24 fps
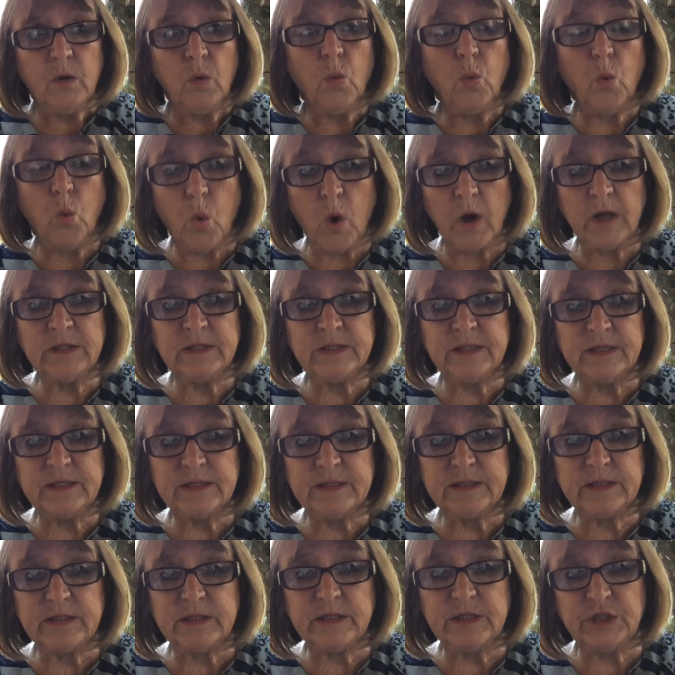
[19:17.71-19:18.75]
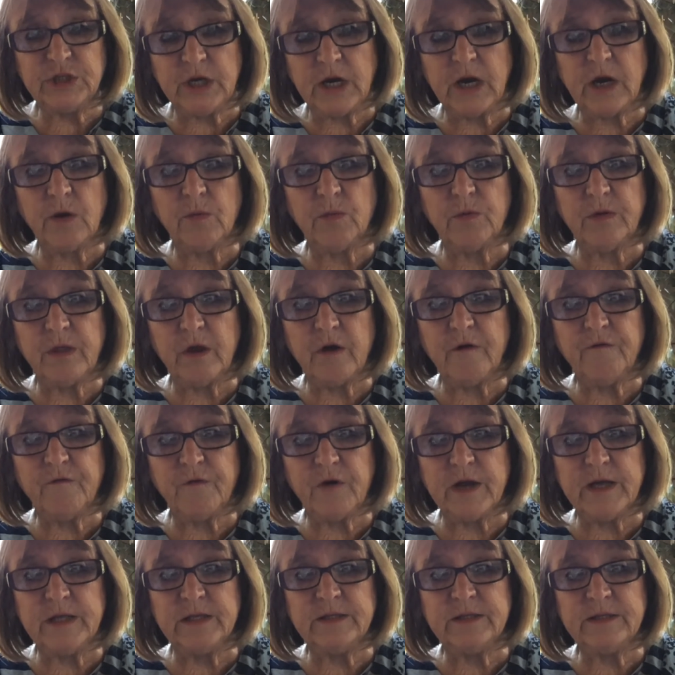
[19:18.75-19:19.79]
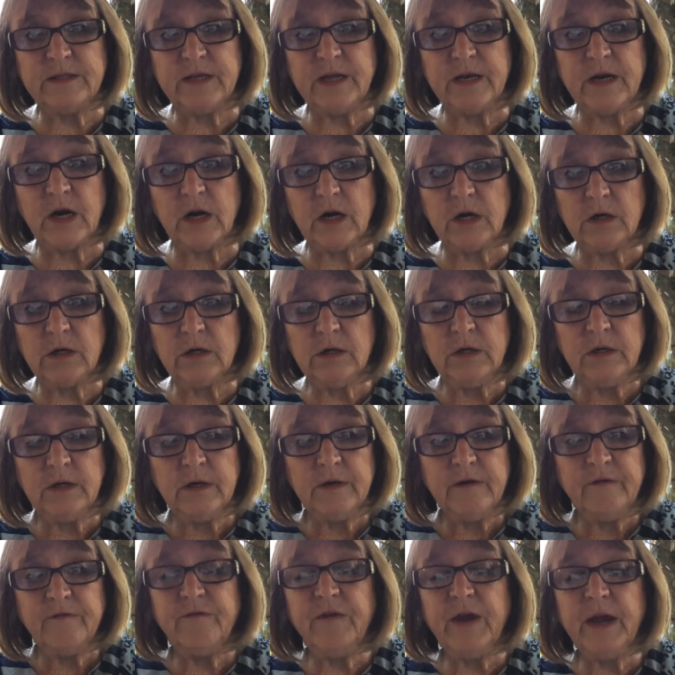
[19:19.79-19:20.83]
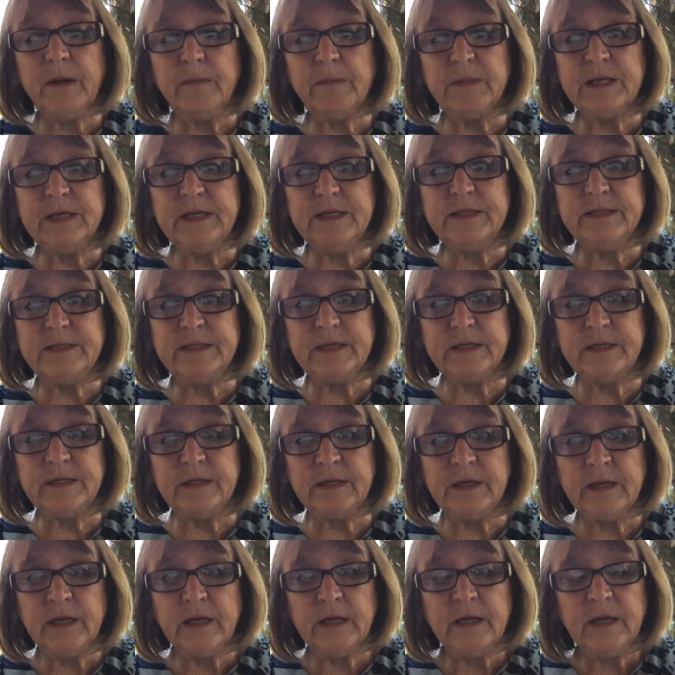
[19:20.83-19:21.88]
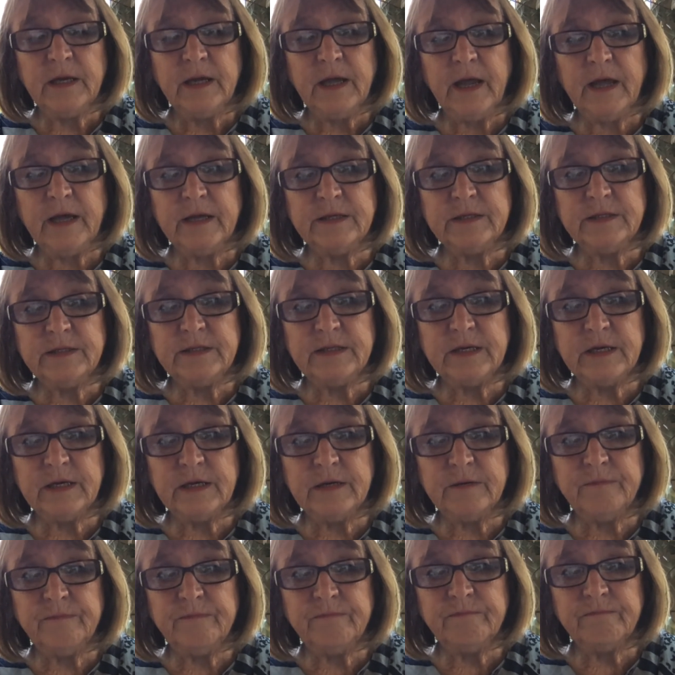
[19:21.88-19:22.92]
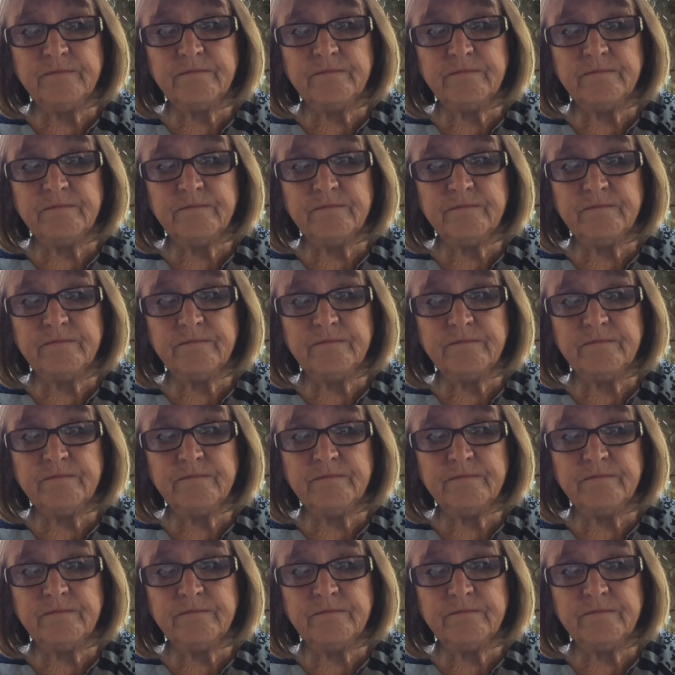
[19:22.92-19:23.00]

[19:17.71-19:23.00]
wants us to share with our friends and our families. And, and um,